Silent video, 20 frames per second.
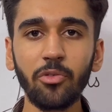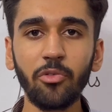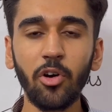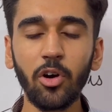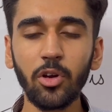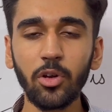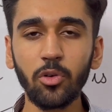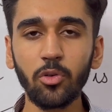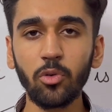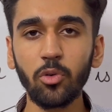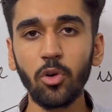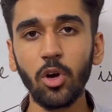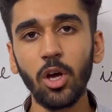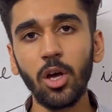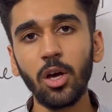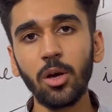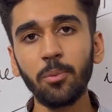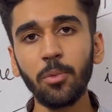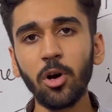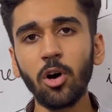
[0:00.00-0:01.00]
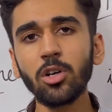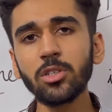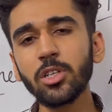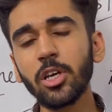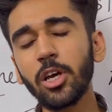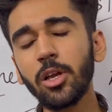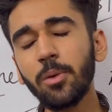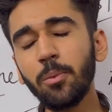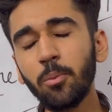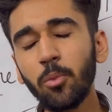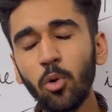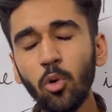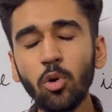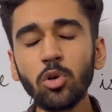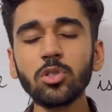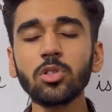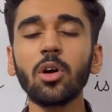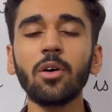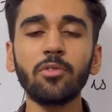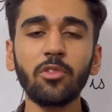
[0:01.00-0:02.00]
for you. Because in
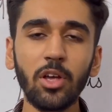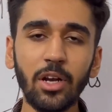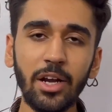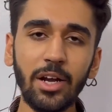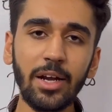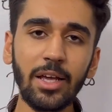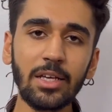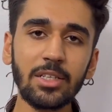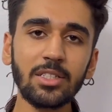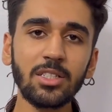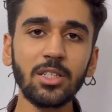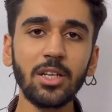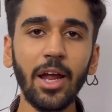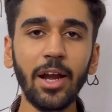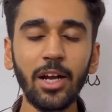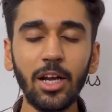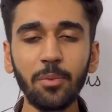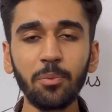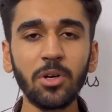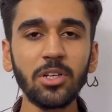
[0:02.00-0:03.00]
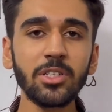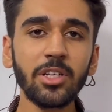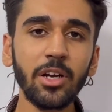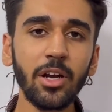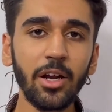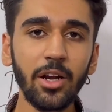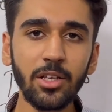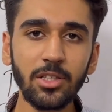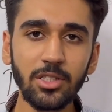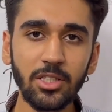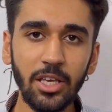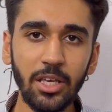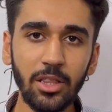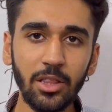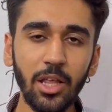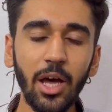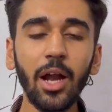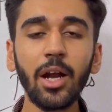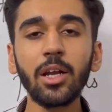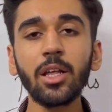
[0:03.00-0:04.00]
most of the readings, 90% it is seen
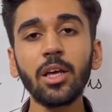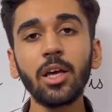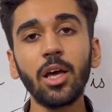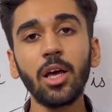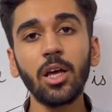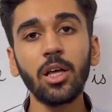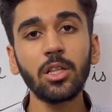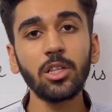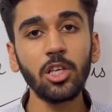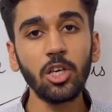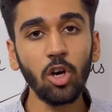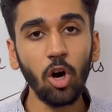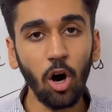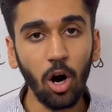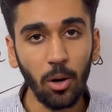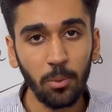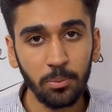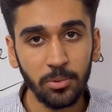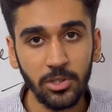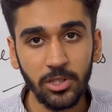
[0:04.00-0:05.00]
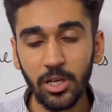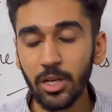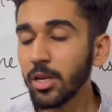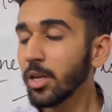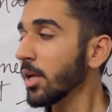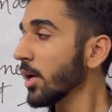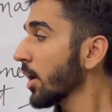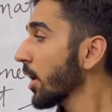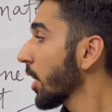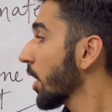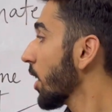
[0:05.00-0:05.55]
that the option